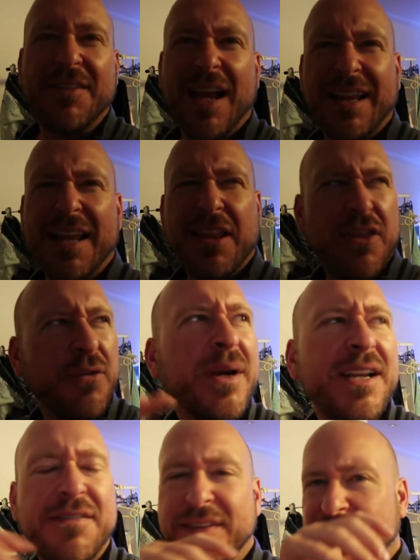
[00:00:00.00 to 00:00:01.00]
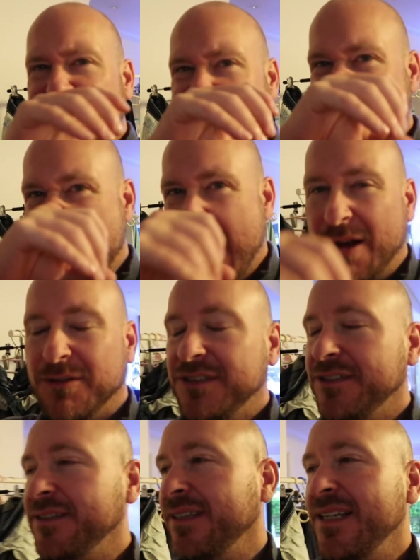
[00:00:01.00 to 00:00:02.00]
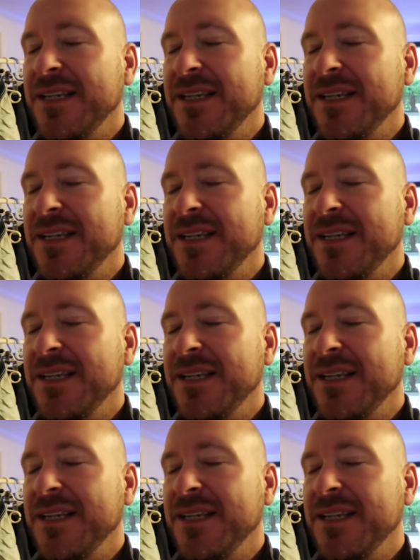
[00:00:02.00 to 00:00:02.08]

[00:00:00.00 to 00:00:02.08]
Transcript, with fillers: I've got like three of these in the house